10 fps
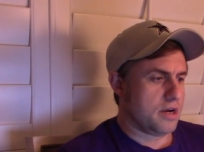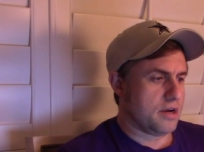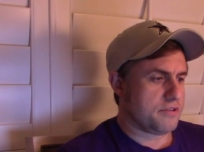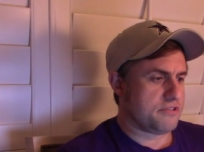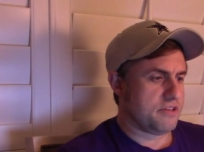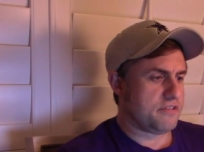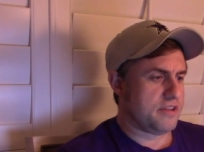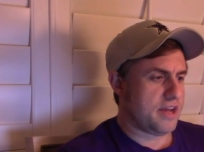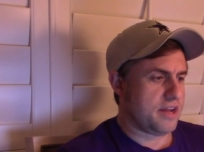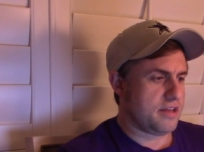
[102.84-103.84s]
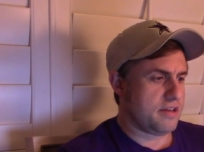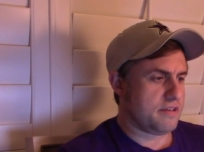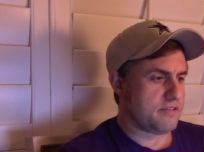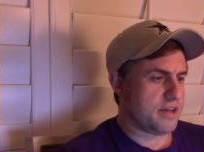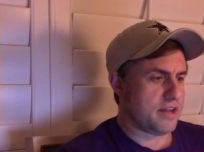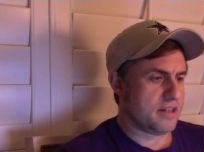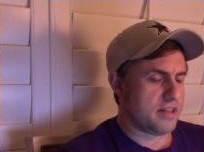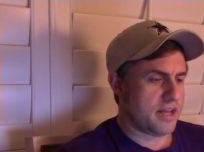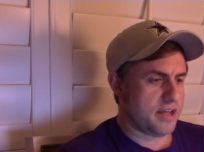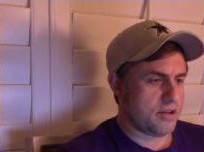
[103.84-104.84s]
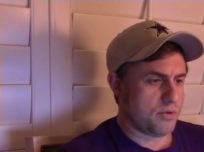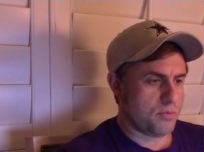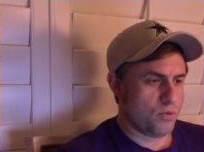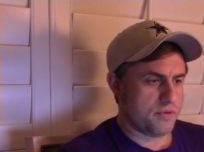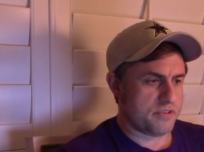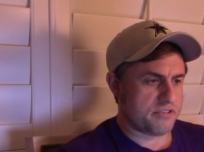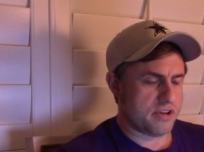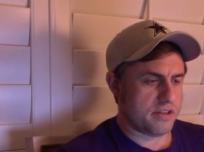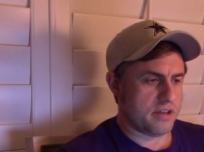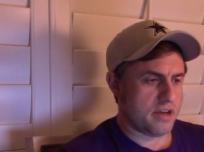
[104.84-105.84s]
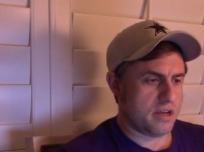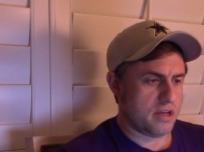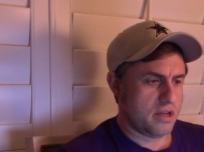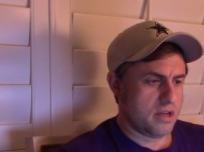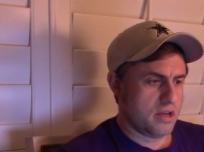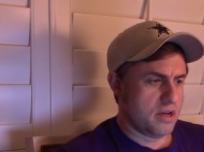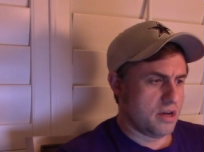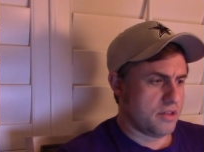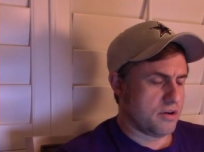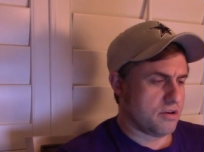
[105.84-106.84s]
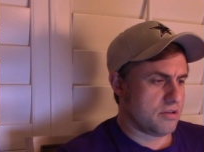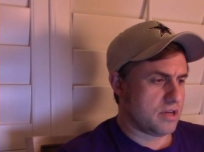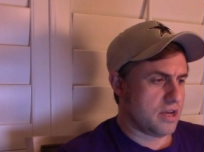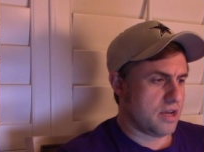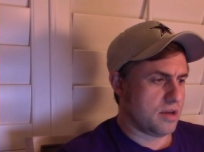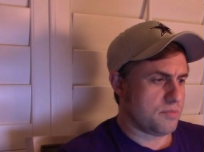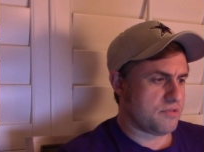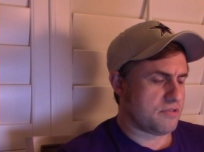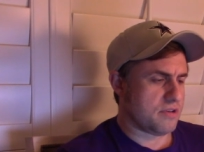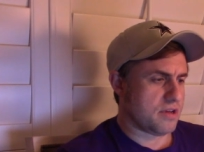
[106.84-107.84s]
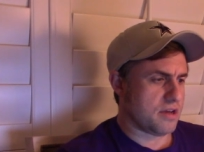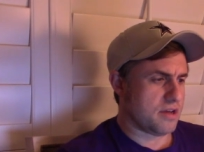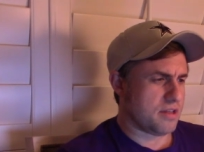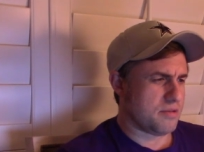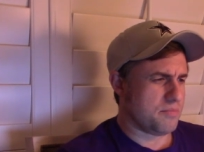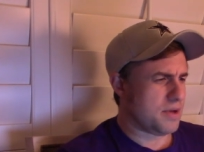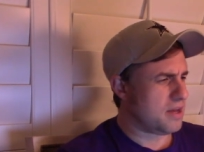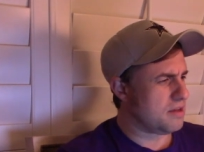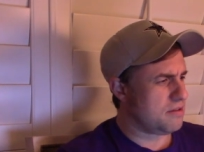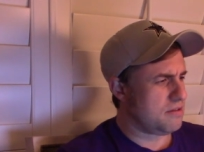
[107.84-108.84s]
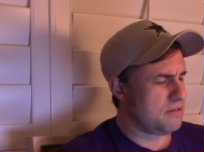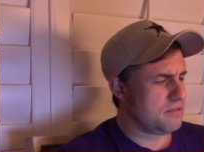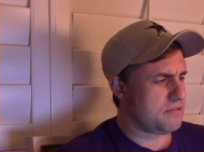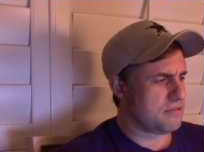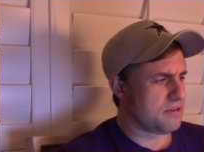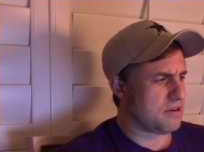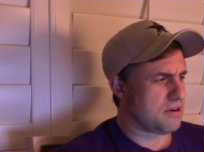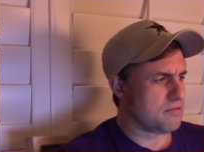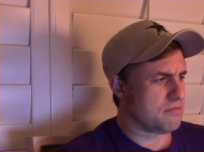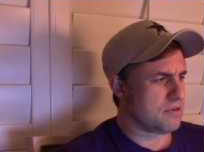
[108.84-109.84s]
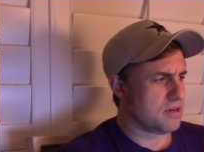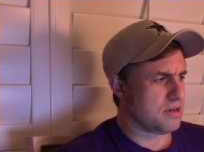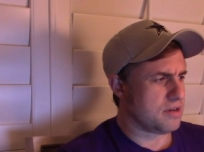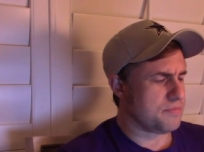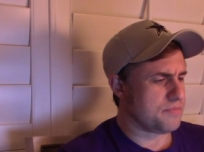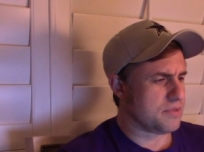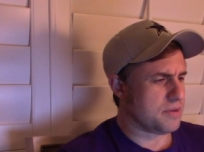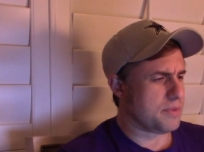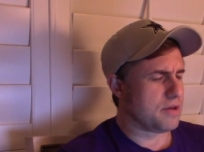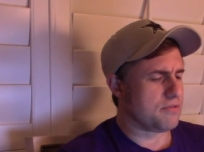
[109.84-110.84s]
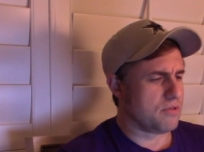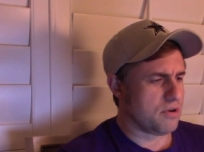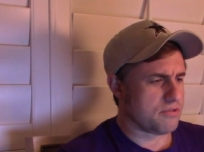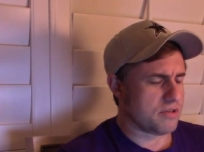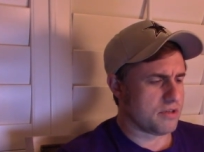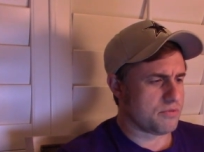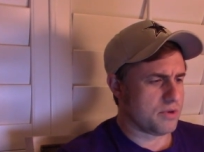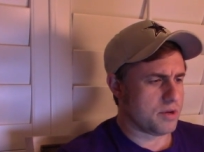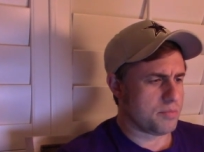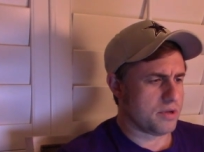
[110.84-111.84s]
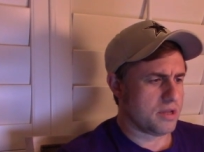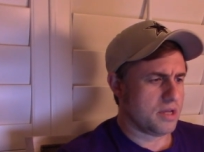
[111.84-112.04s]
Cincinnati is at Atlanta. We're moving to Sunday. The early games, the Bengals are, no, Bengals lost last week, but,